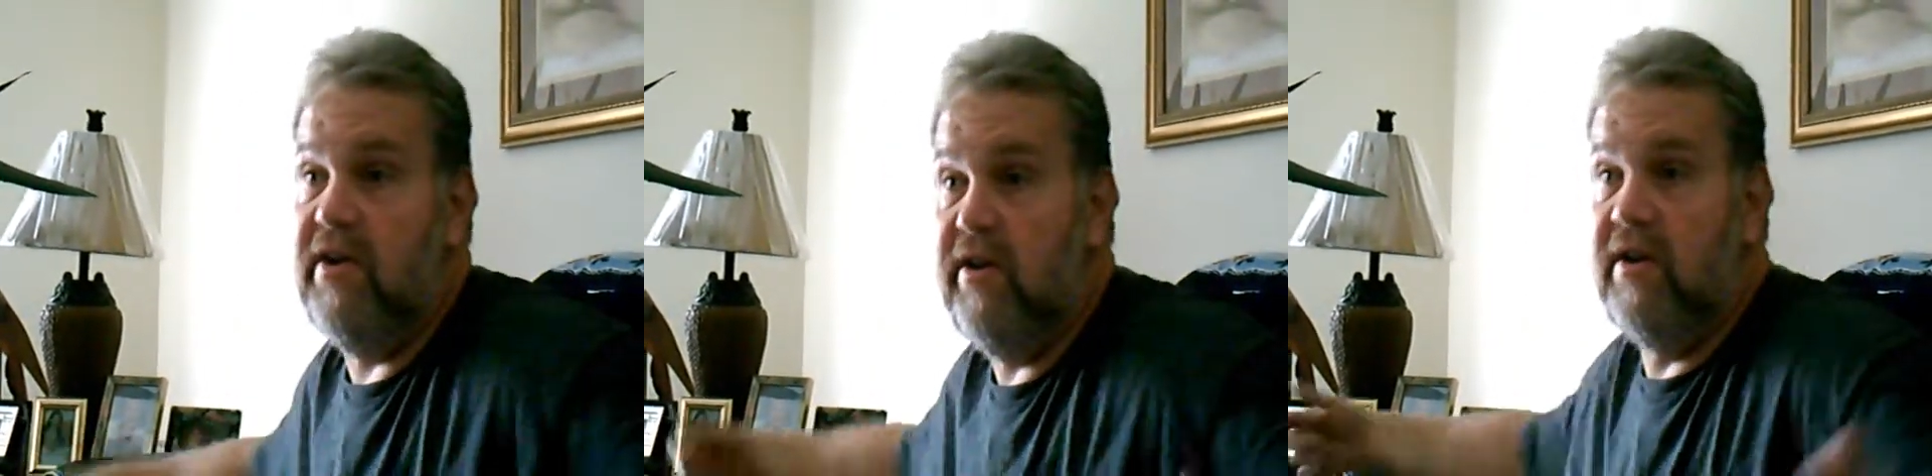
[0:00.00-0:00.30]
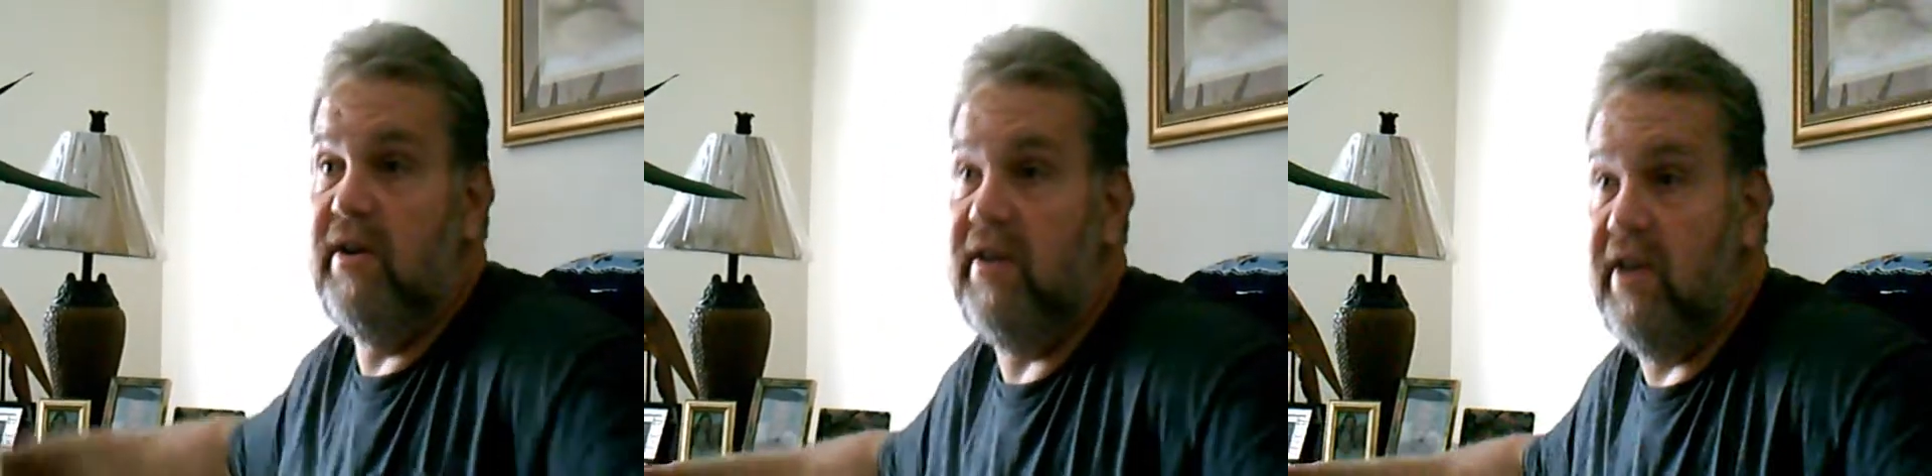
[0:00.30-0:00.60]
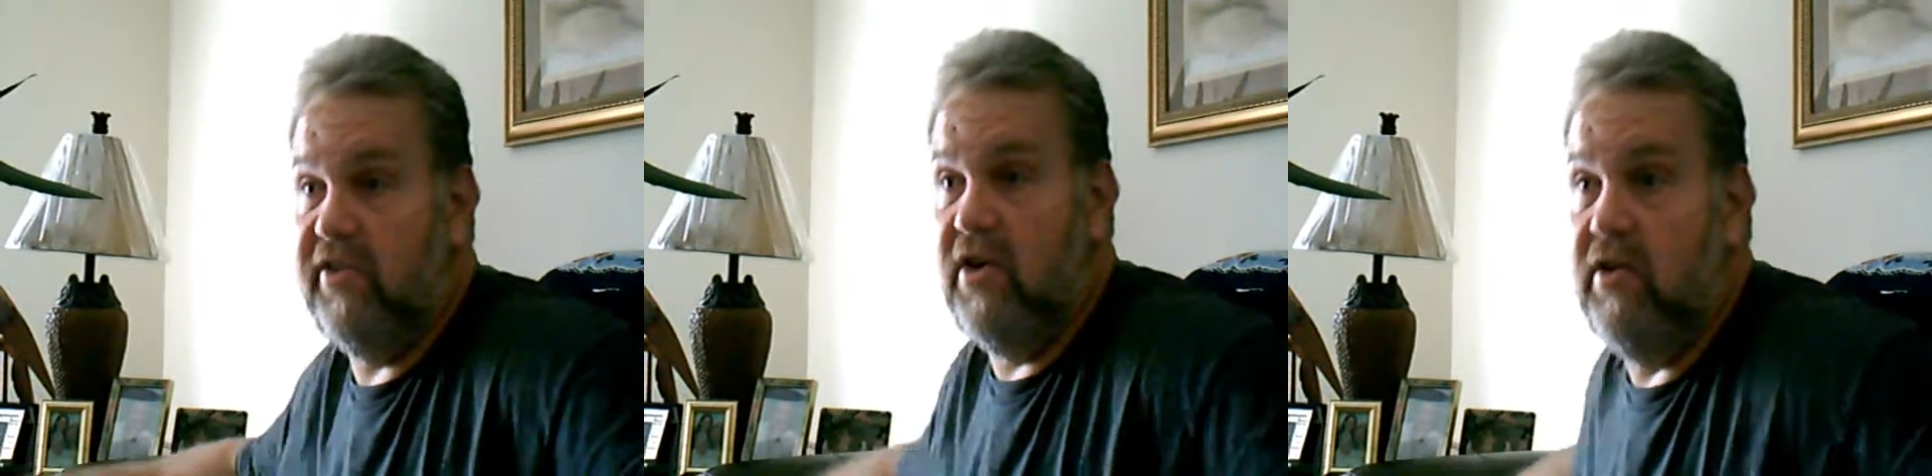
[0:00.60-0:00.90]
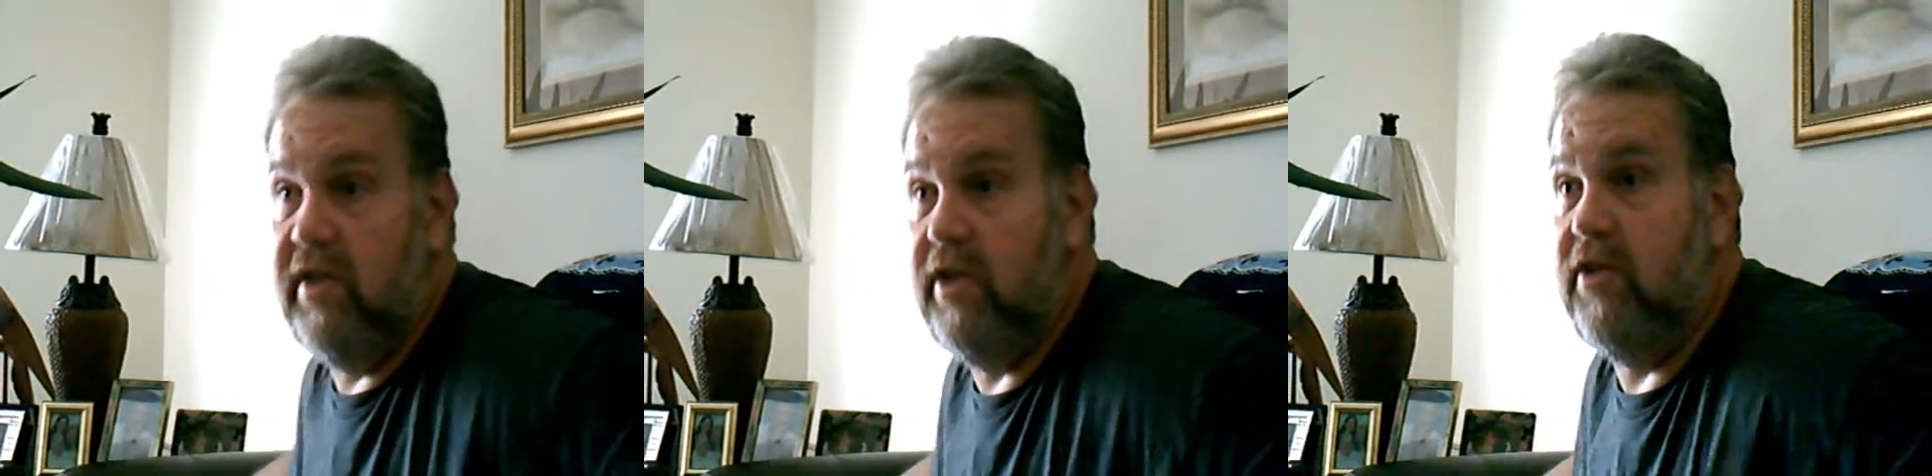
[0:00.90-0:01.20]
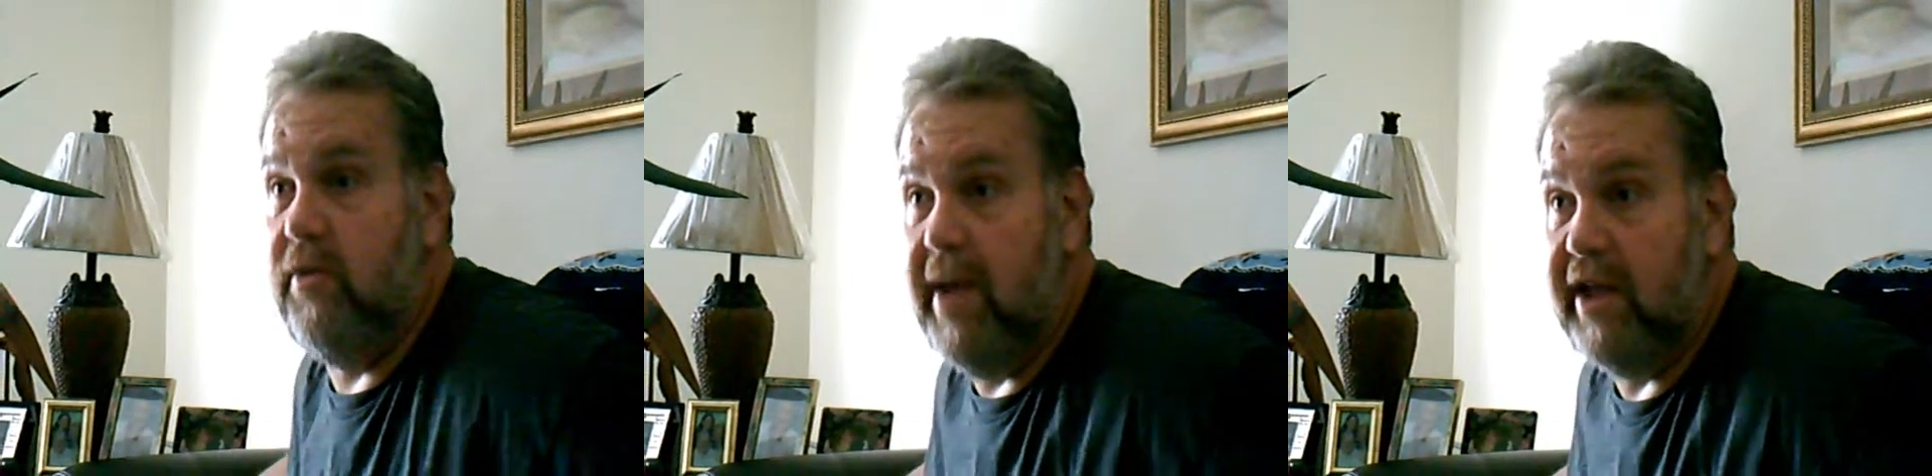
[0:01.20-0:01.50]
gear that's
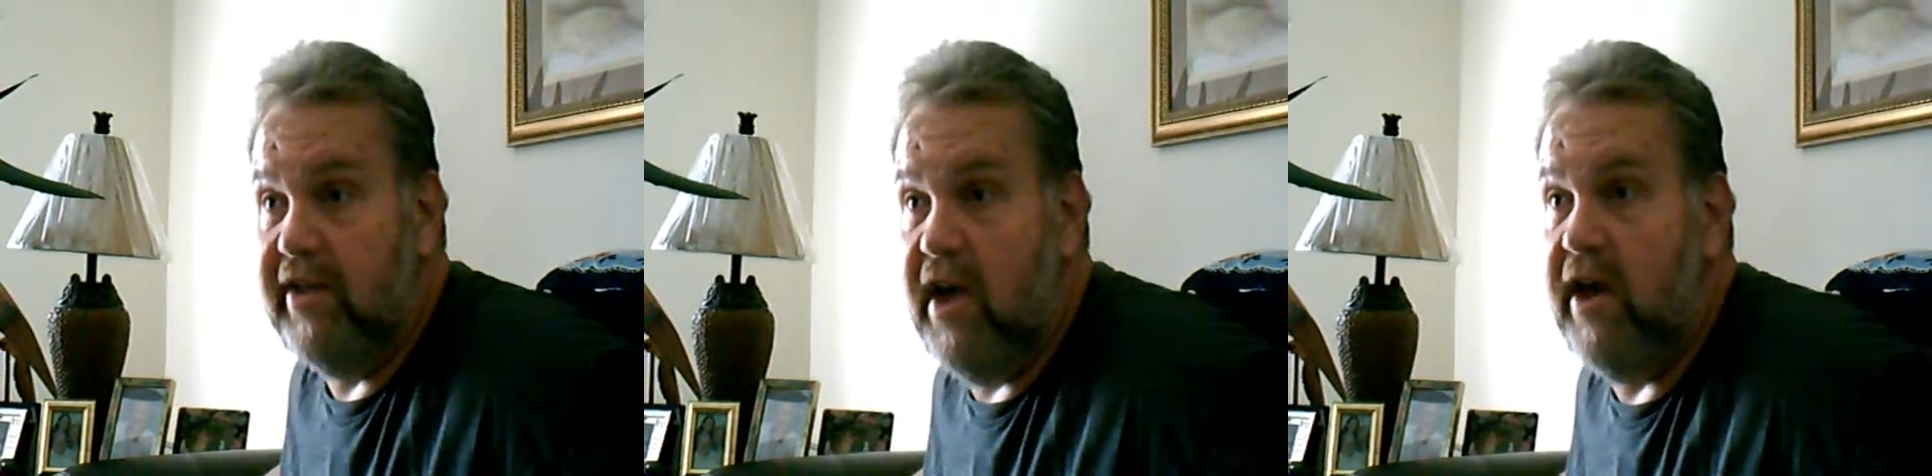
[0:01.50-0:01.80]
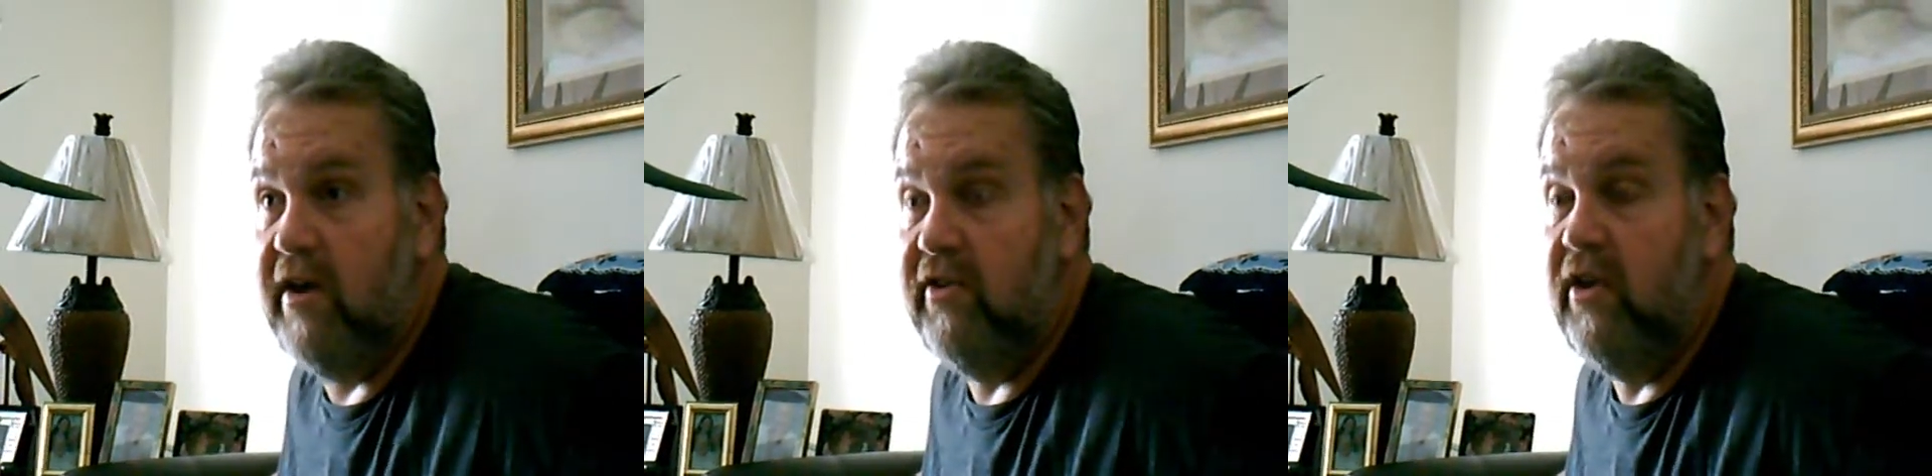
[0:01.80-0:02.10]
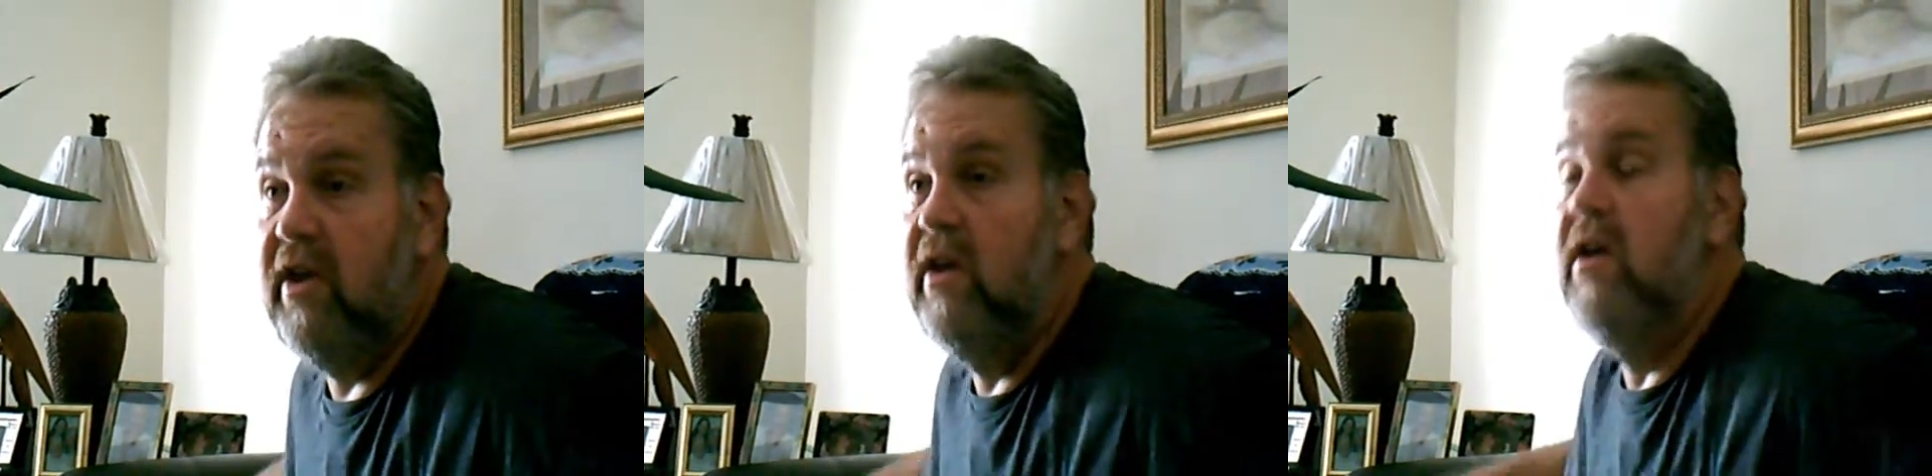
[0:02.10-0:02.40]
going to the 2 back tires